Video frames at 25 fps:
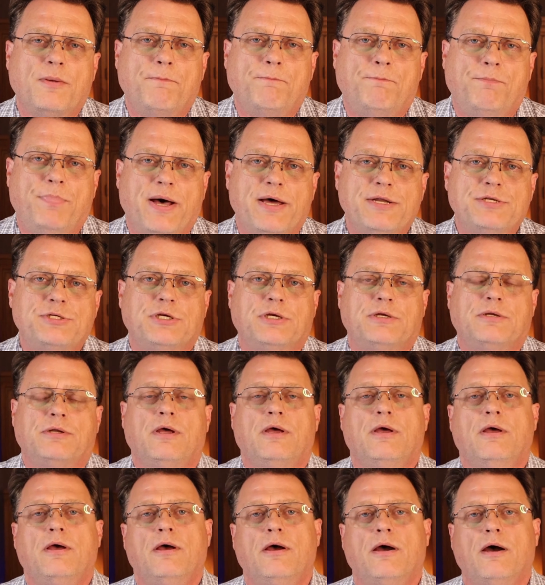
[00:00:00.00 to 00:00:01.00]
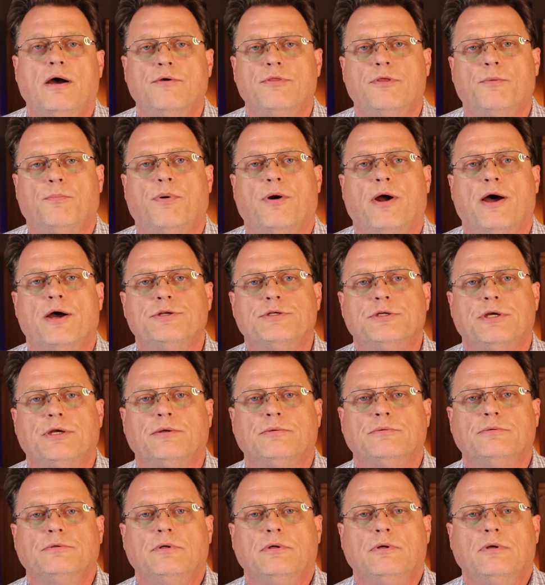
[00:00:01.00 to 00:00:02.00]
the budget of the
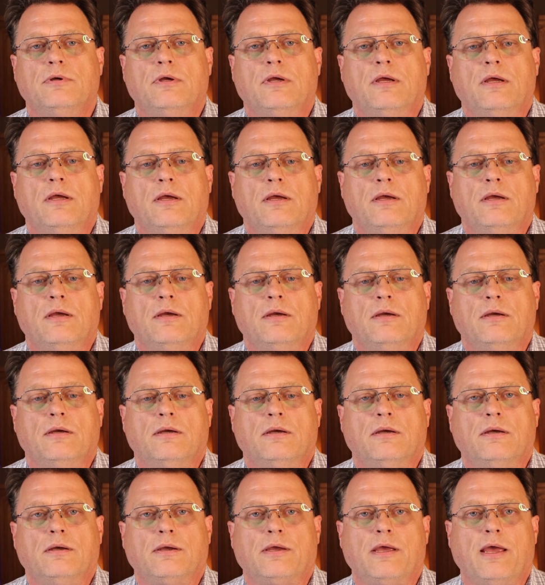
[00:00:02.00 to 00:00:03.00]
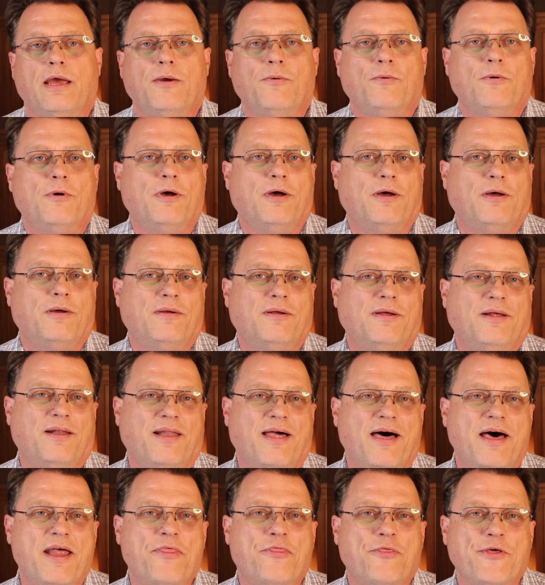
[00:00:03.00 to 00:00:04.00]
project? Okay, well, a
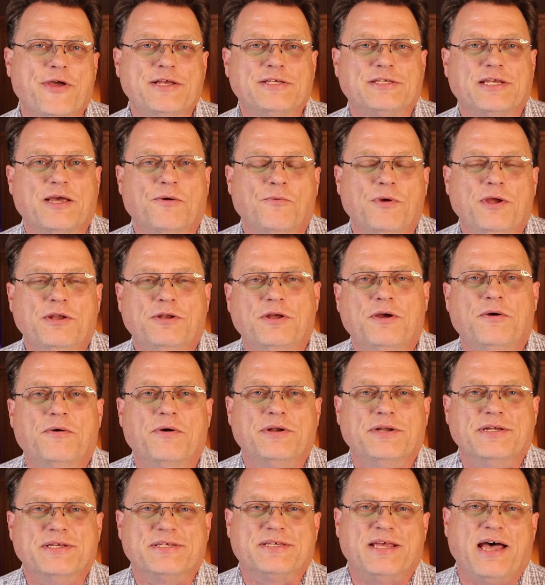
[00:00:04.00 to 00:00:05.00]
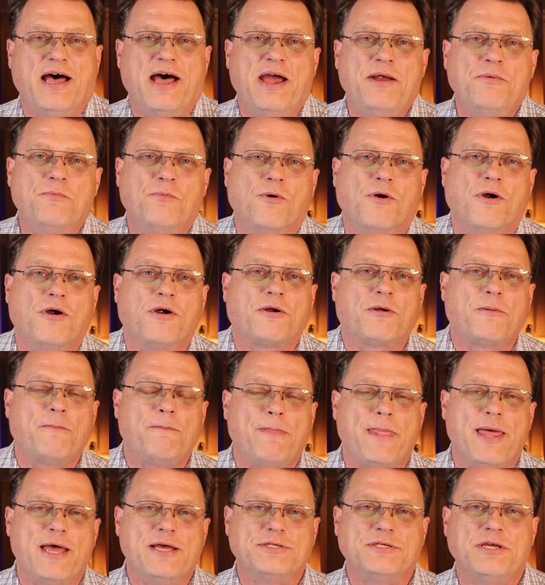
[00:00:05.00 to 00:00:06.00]
lot of things that we do in design work
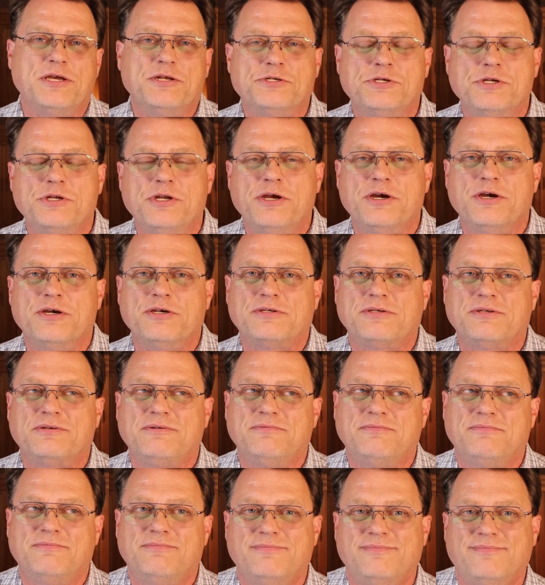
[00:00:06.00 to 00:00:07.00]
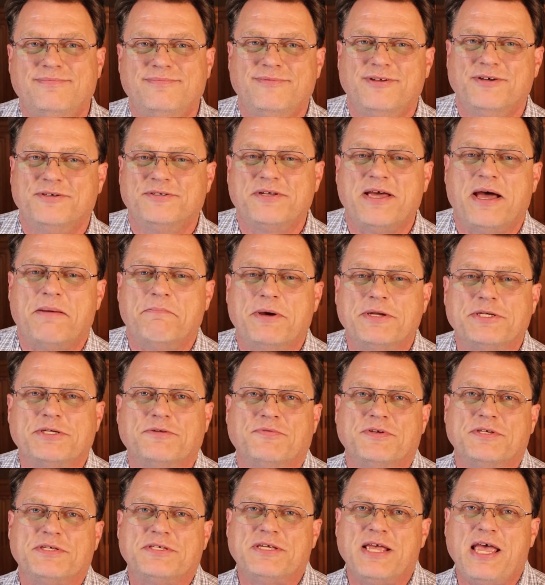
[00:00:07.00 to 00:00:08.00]
as engineers, there's not
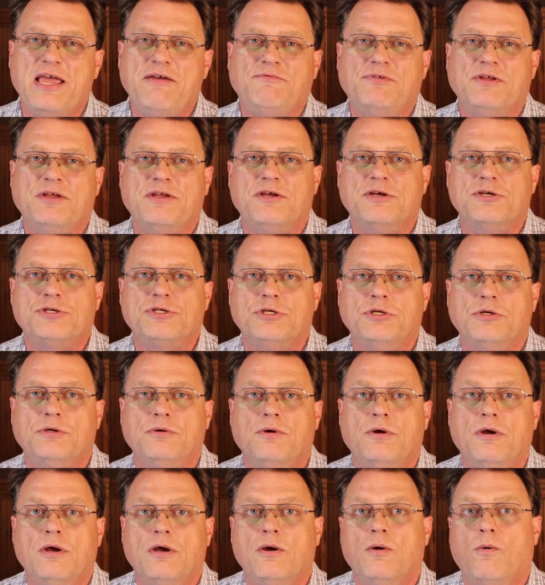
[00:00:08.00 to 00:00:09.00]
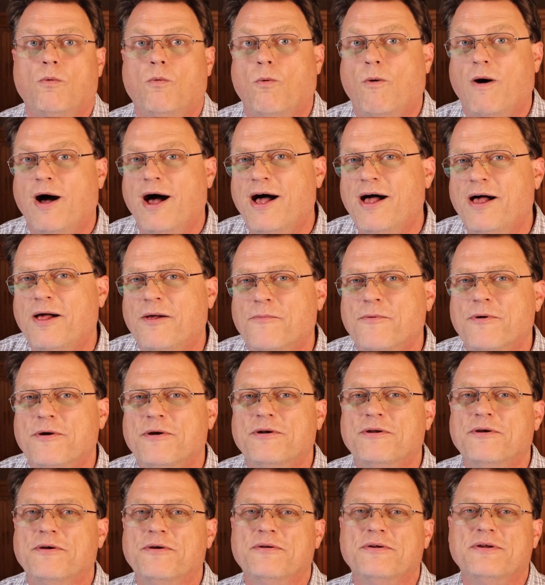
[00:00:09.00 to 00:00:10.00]
much of a safety issue while
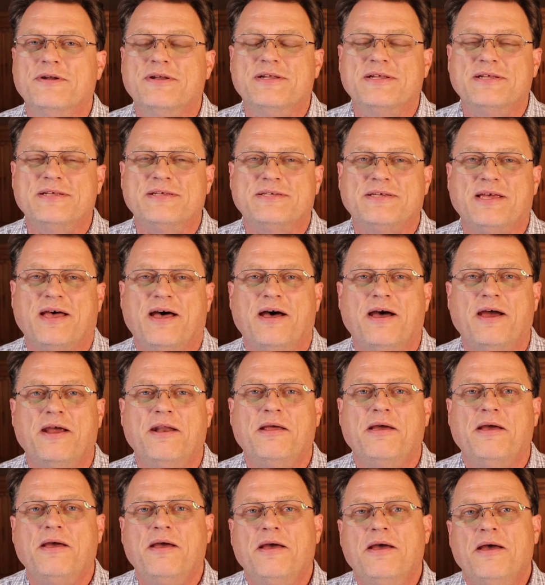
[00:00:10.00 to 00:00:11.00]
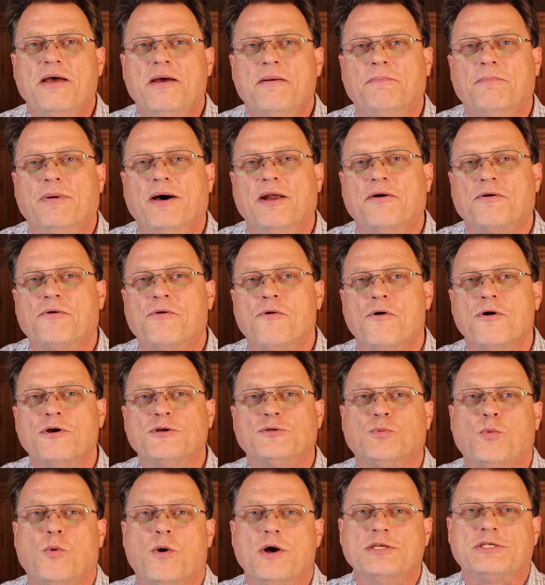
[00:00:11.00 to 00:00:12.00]
we're doing the design. But of
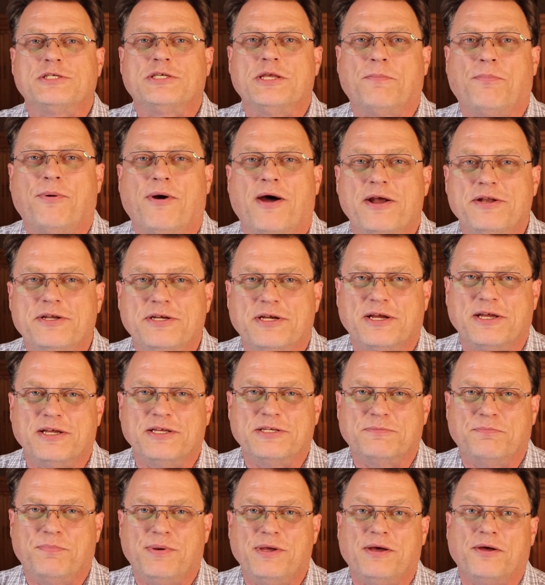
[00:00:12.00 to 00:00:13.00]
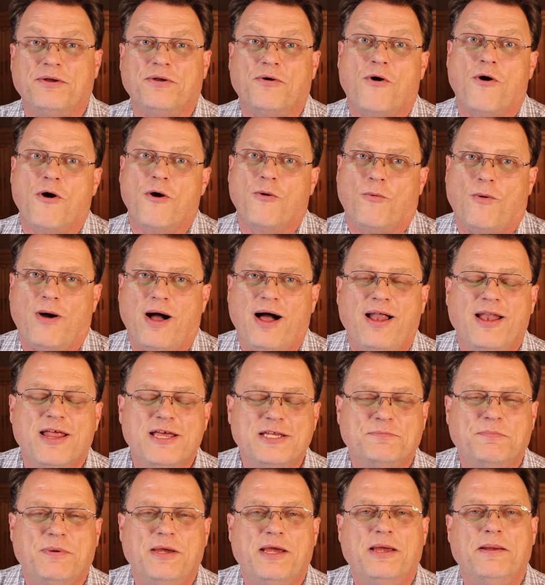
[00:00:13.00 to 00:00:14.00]
course, once the project is built or
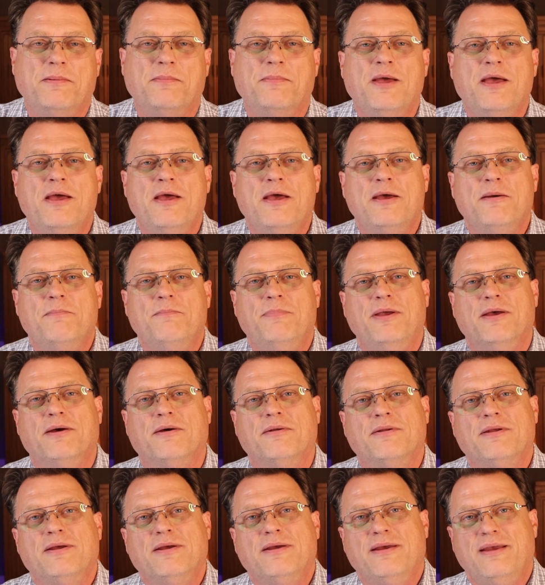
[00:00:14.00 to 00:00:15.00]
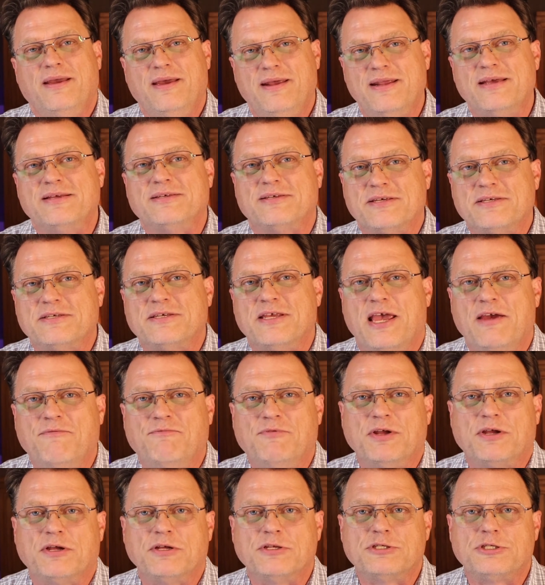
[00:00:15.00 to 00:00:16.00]
while it's being built, it is a
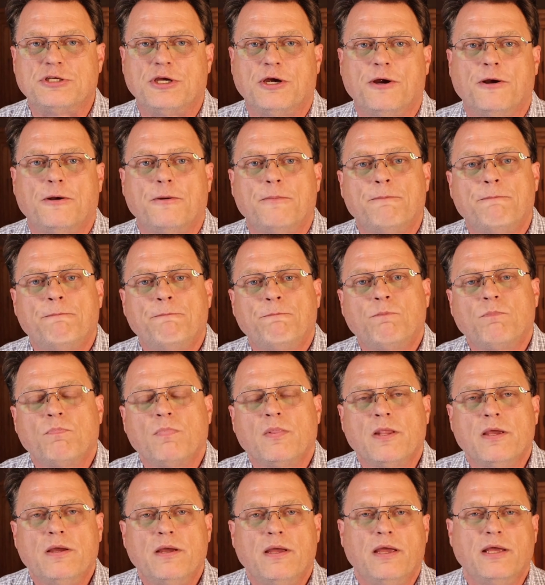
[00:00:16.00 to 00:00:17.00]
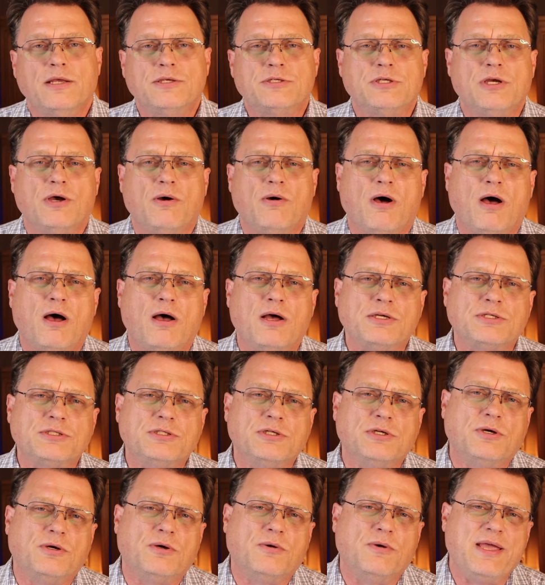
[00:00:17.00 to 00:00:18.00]
safety concern. And so
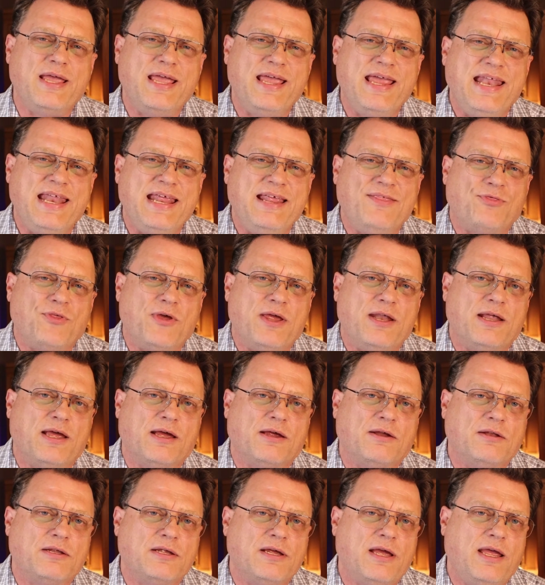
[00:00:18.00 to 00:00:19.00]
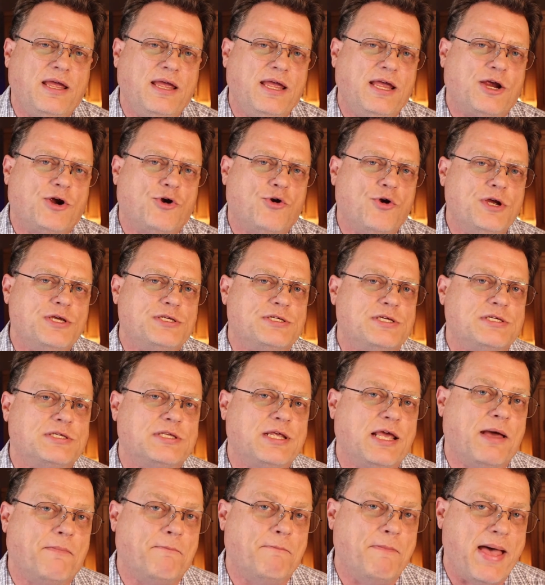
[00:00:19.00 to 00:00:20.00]
also anything that
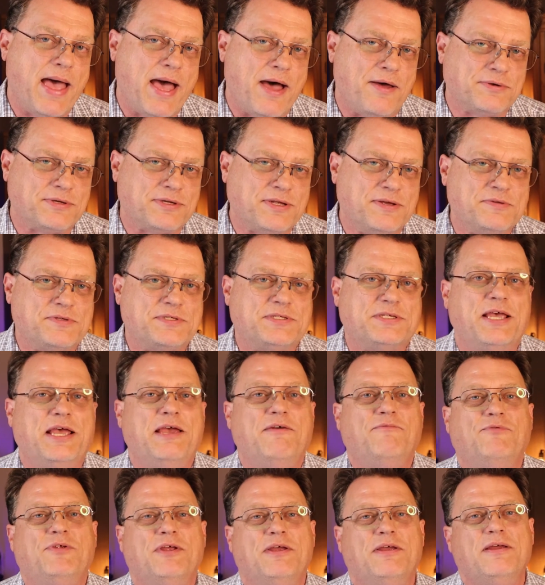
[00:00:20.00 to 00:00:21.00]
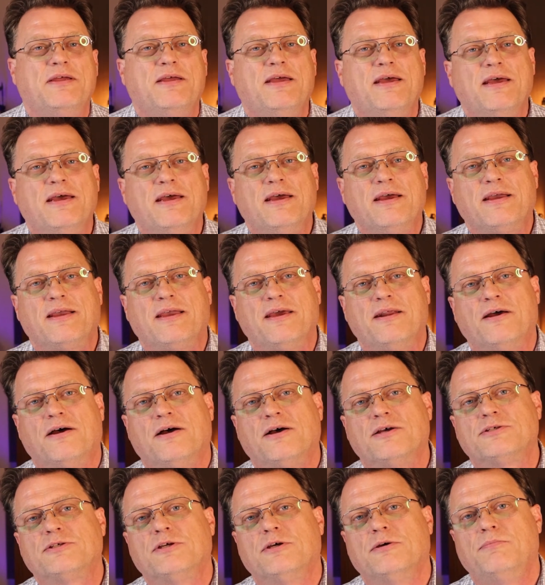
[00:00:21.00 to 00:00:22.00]
increases the amount of safety can
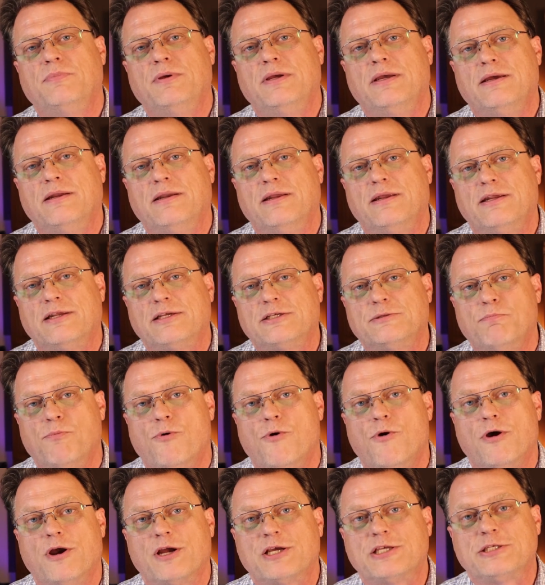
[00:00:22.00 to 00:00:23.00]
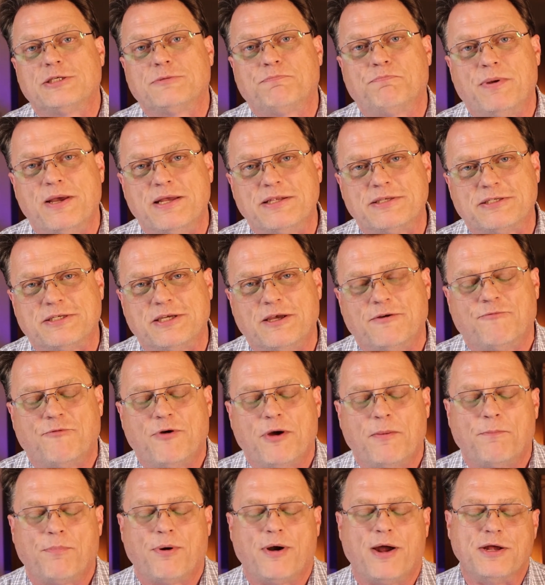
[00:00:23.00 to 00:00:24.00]
also be an ex more
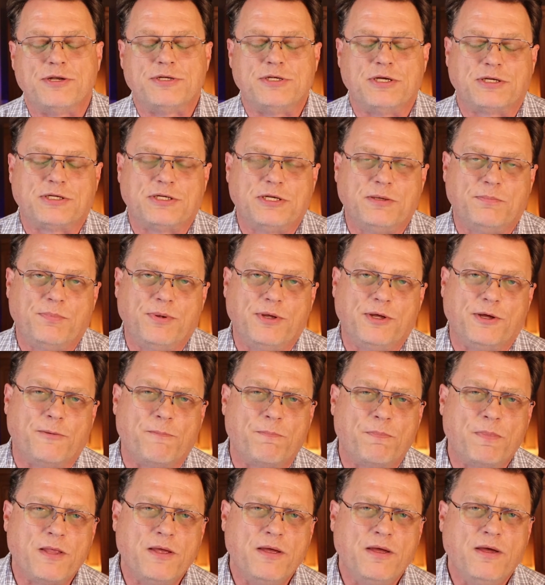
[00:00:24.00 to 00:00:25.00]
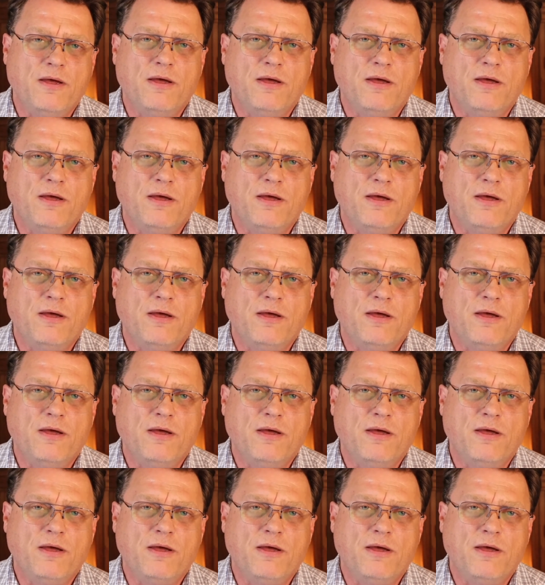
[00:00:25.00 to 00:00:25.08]
expensive project to build.